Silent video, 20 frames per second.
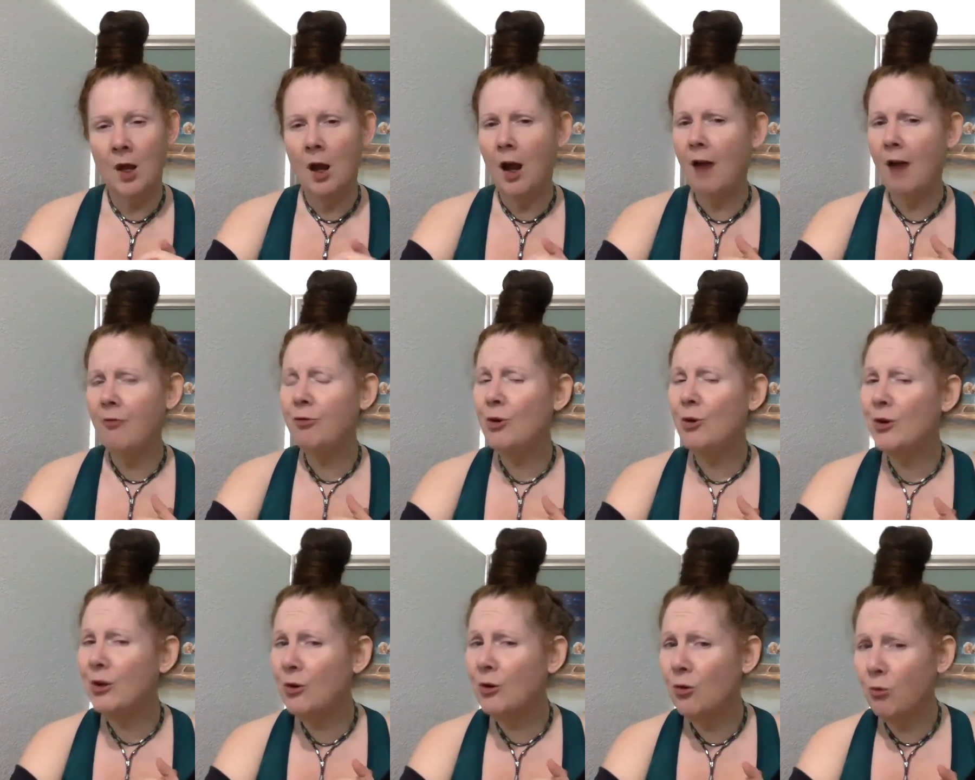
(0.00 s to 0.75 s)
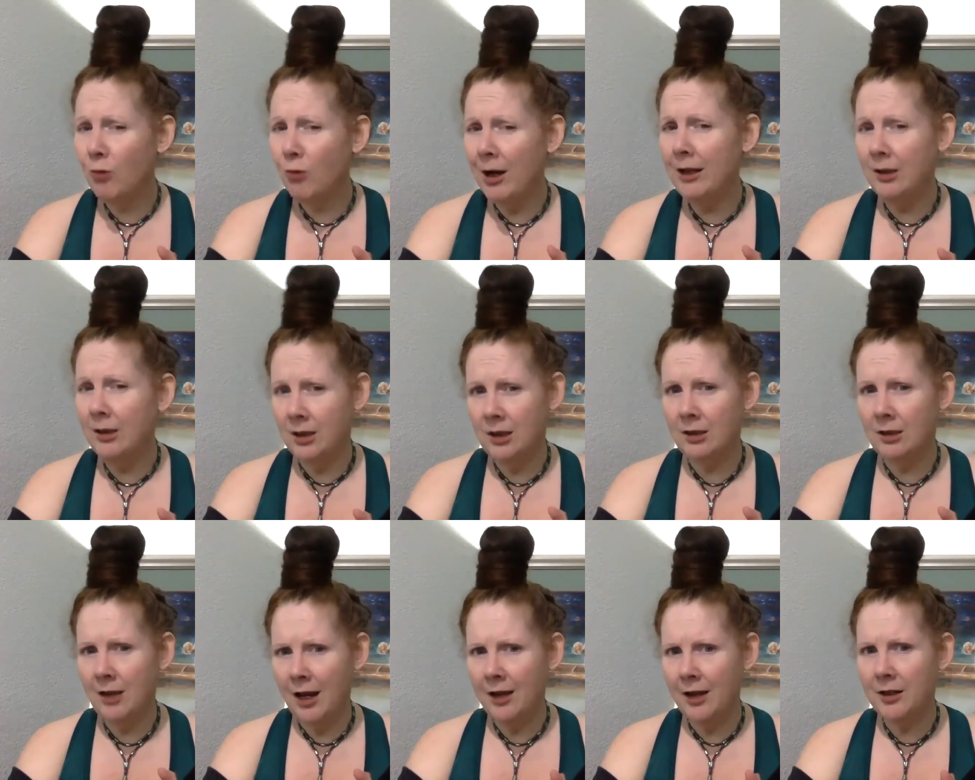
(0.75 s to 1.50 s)
I've thrown a great
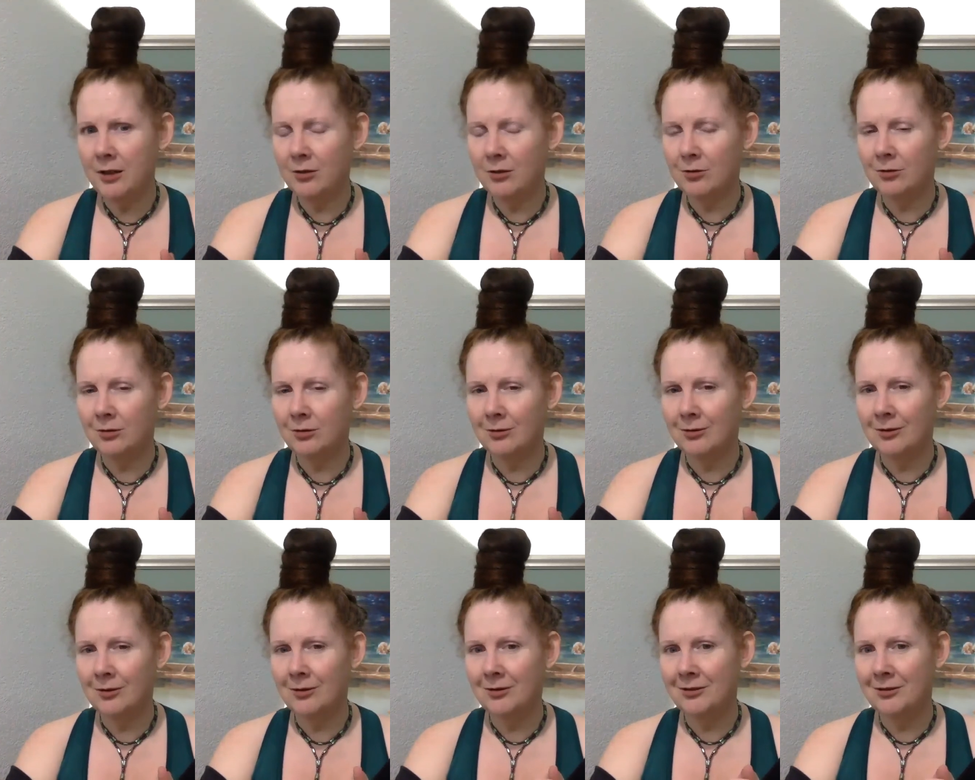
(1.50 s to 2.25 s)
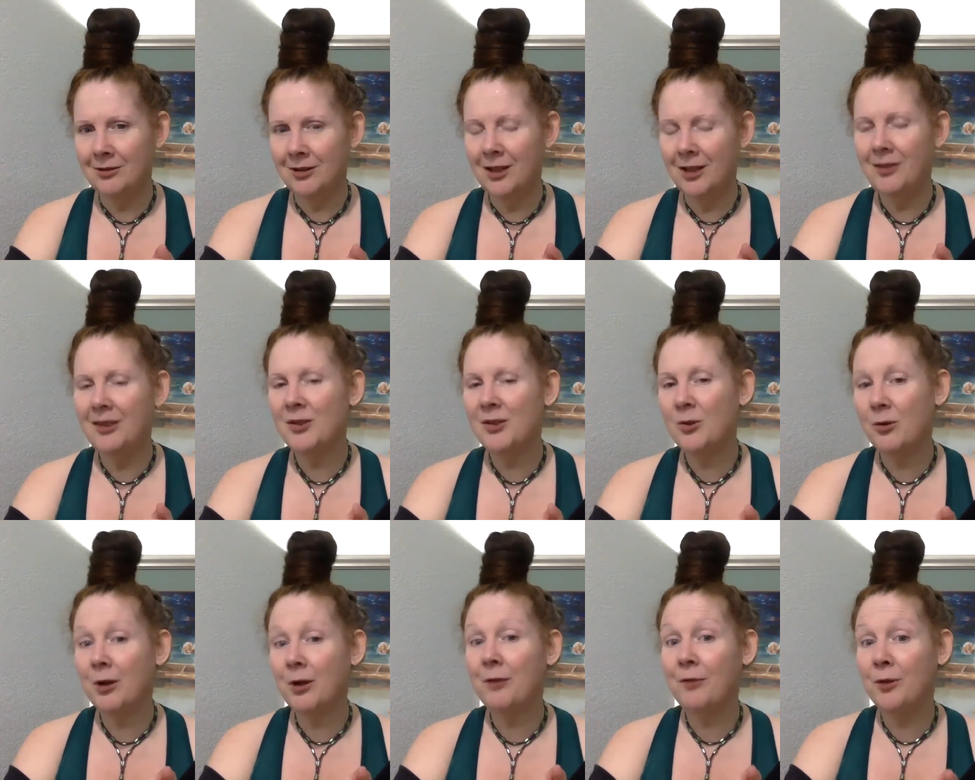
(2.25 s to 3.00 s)
deal at you in these
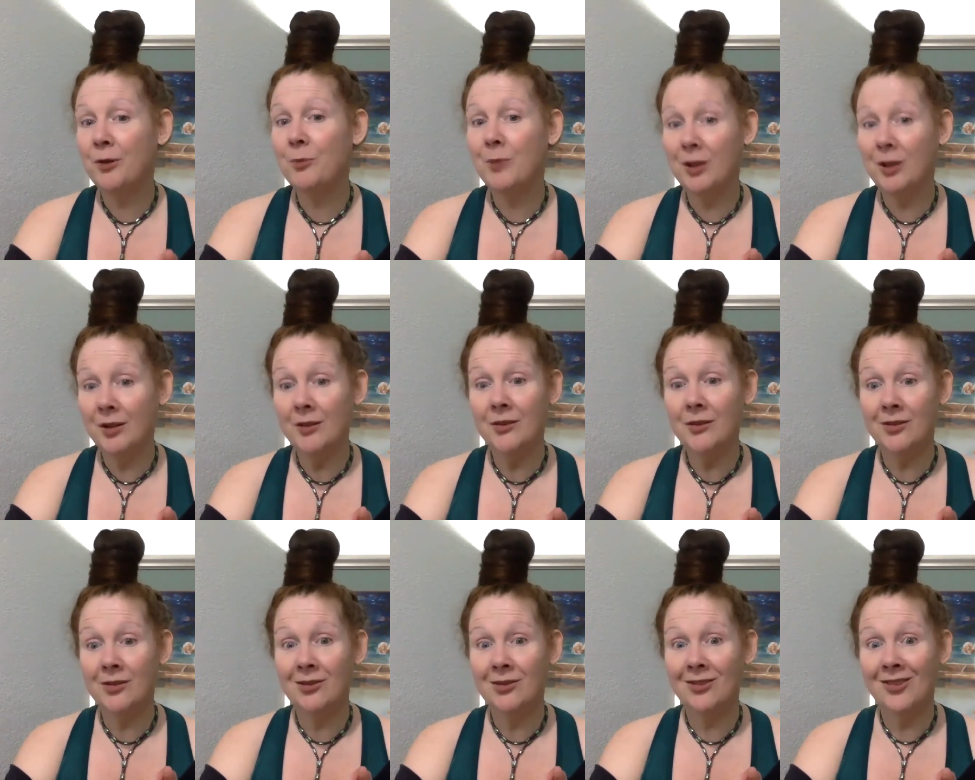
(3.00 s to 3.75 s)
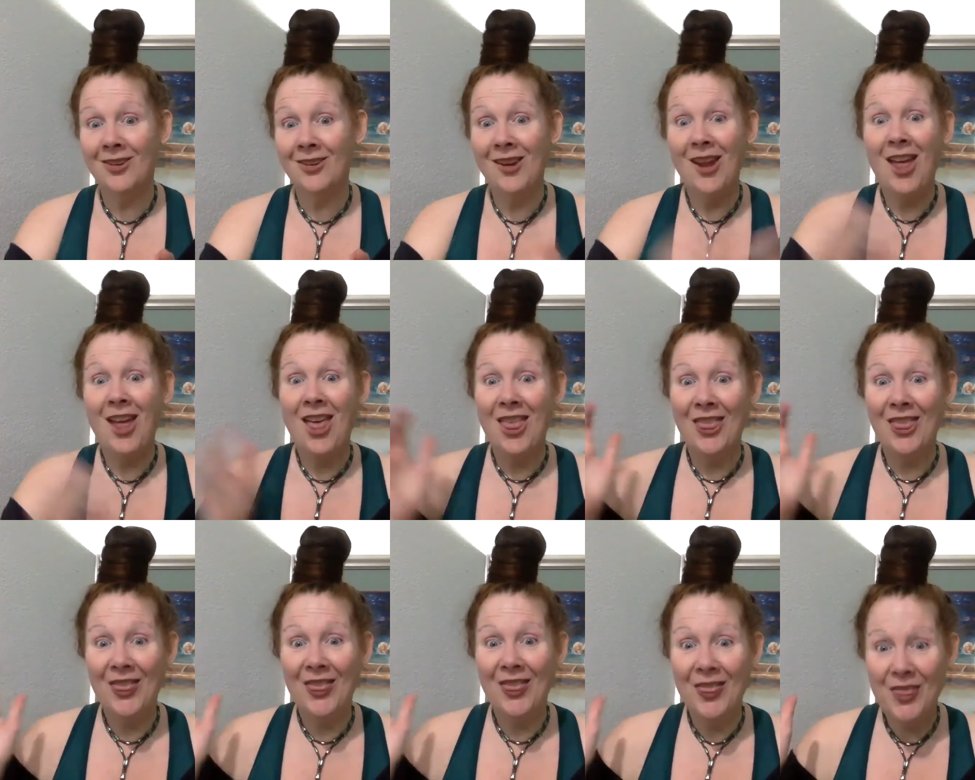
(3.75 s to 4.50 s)
quick few minutes.
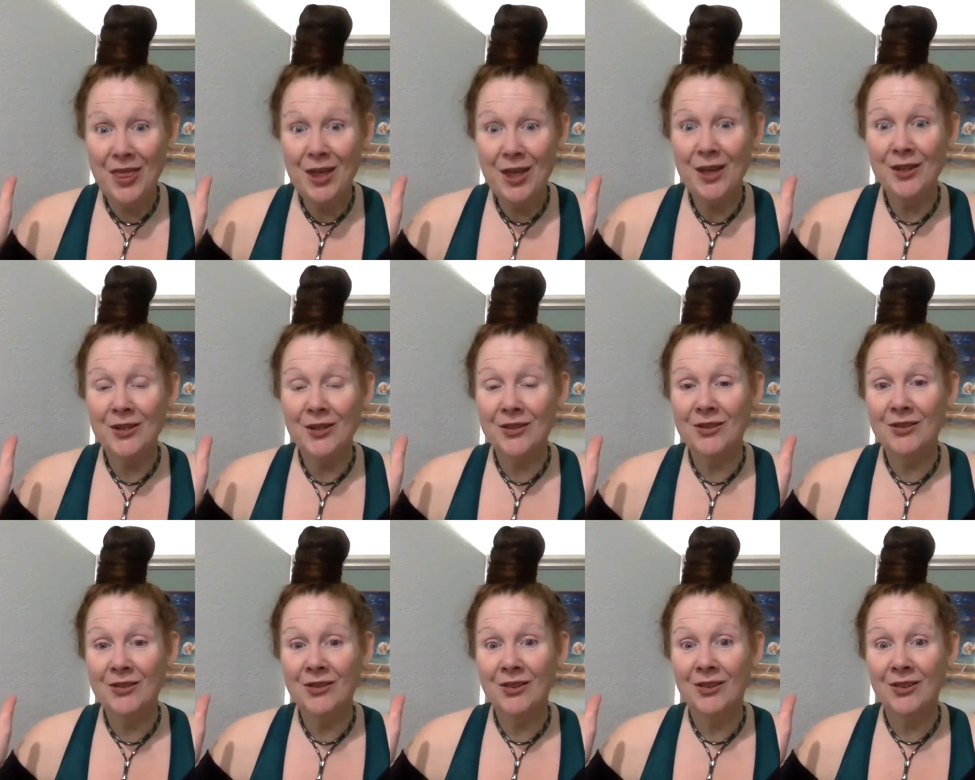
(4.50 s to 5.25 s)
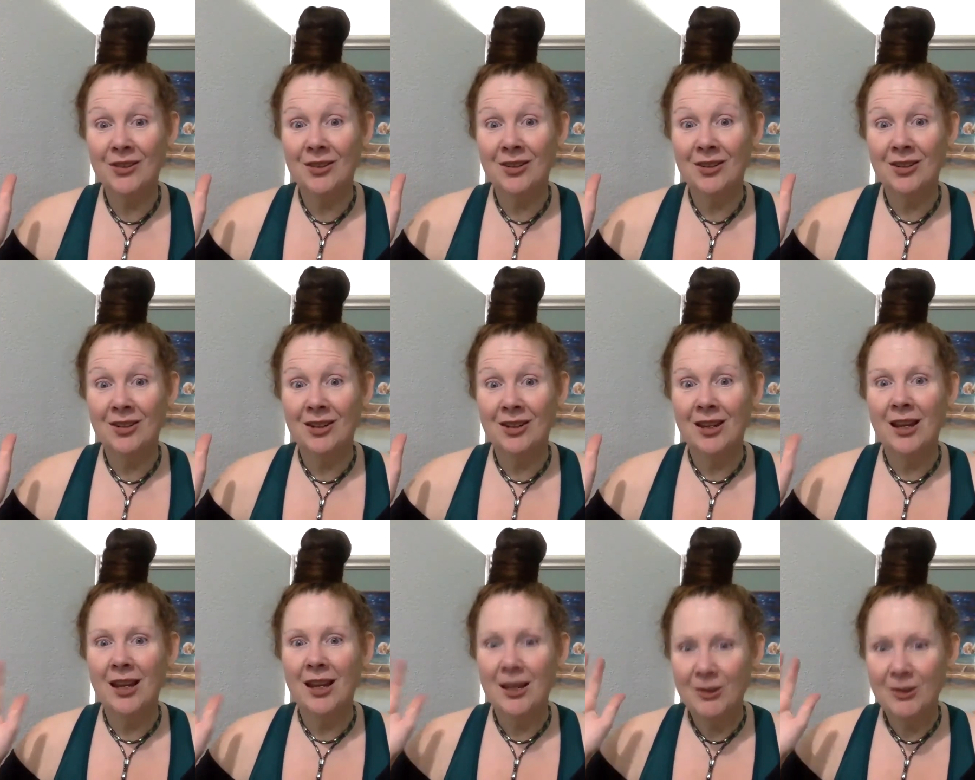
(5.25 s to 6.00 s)
This
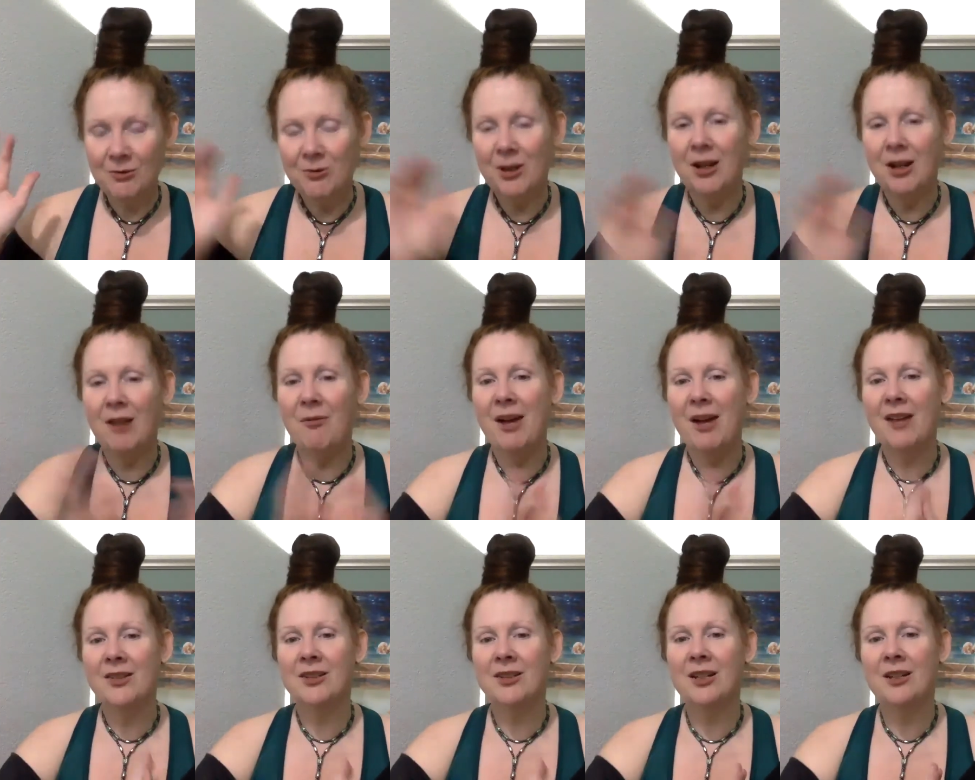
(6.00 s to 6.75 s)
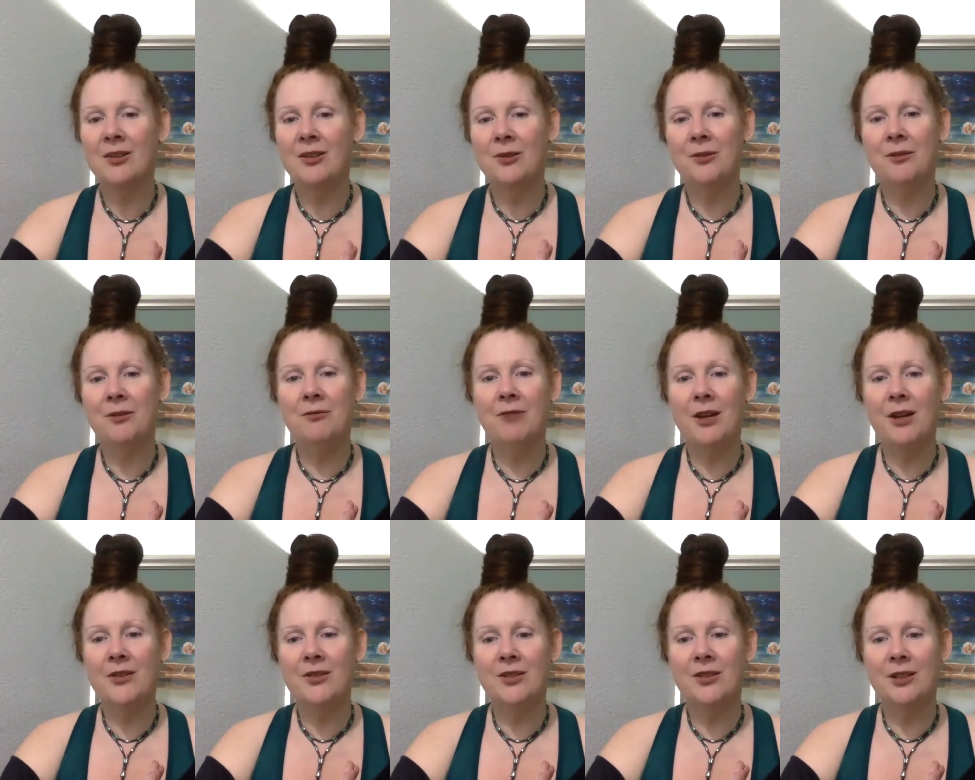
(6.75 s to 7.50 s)
is what I'm asking you to
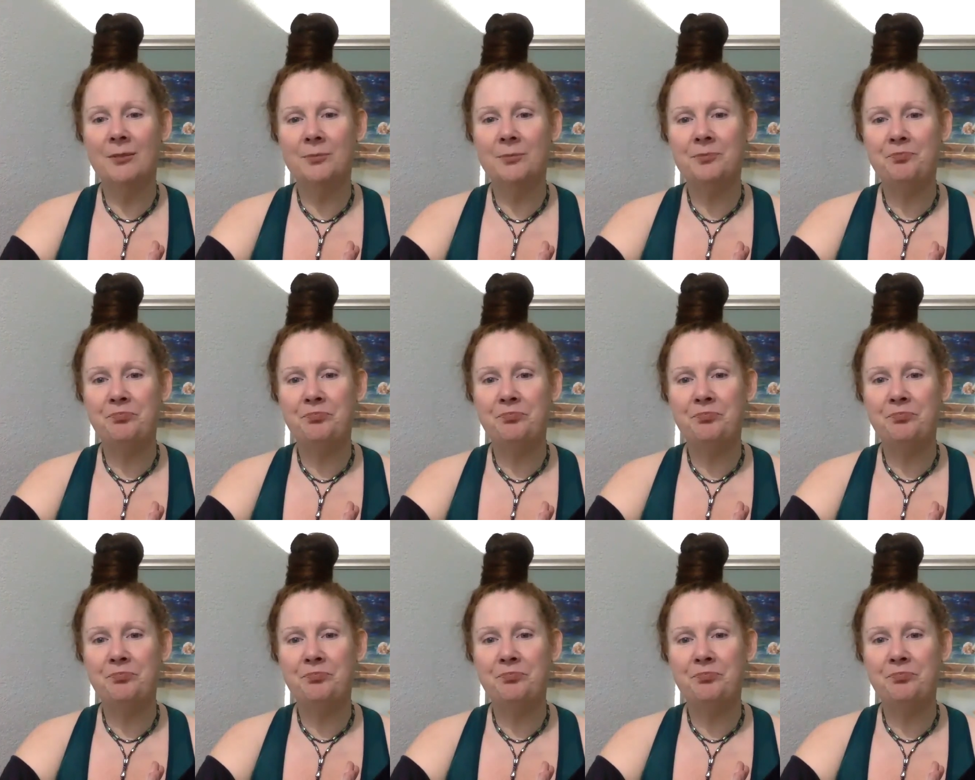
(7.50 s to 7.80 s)
invest in.